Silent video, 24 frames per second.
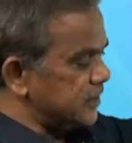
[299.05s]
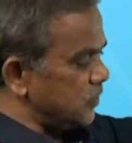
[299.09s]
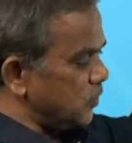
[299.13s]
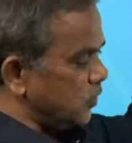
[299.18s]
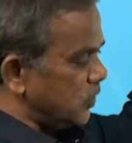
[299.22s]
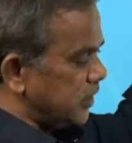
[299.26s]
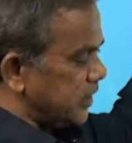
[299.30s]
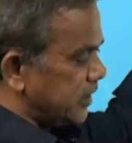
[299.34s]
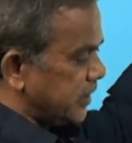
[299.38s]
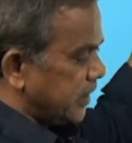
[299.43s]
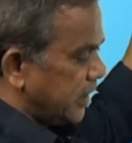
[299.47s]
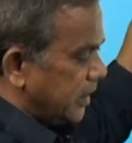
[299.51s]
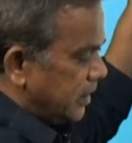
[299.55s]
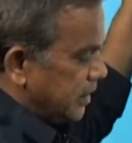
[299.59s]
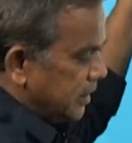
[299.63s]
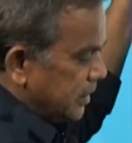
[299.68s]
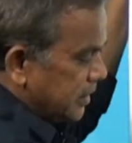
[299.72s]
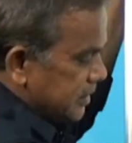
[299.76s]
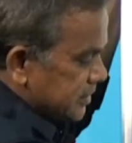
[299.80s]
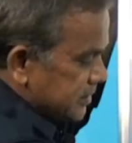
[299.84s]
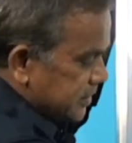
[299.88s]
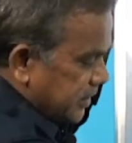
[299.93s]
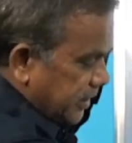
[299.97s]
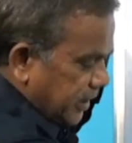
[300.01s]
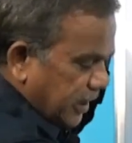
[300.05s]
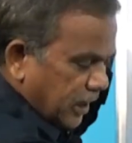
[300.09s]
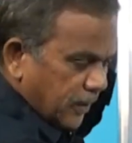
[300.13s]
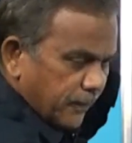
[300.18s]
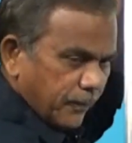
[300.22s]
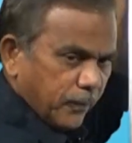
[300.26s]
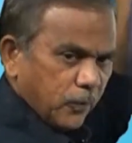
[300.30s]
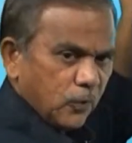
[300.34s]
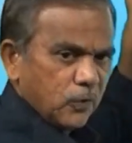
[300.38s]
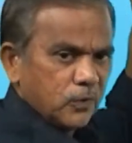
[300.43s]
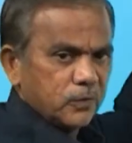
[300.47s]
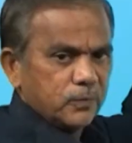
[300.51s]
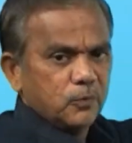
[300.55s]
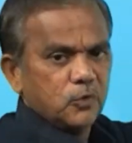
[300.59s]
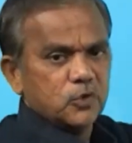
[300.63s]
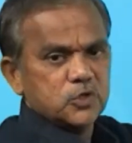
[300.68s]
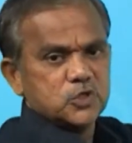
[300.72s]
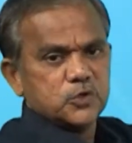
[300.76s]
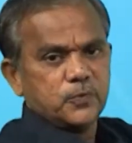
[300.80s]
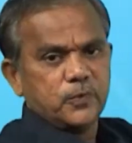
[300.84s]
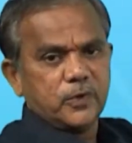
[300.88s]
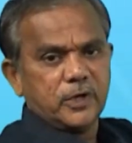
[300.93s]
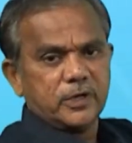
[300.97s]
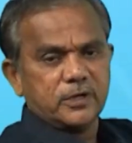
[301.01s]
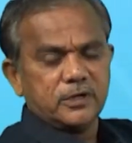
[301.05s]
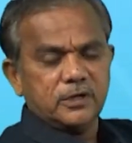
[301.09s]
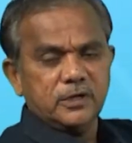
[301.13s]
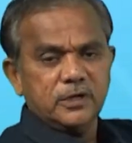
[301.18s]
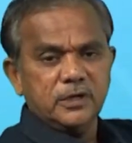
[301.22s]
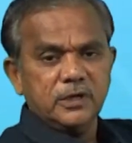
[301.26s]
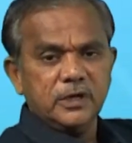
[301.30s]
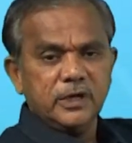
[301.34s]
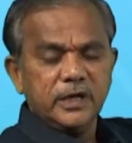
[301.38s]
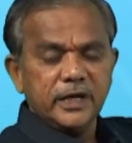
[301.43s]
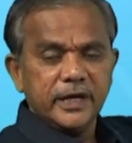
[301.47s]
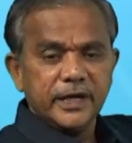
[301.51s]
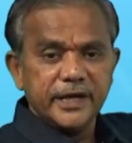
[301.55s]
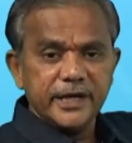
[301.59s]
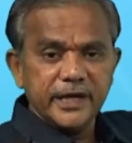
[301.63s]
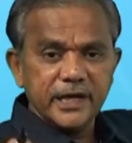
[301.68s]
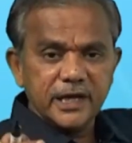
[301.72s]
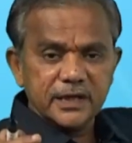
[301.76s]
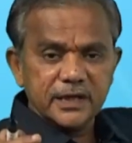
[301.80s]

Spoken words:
being received in the southernmost part.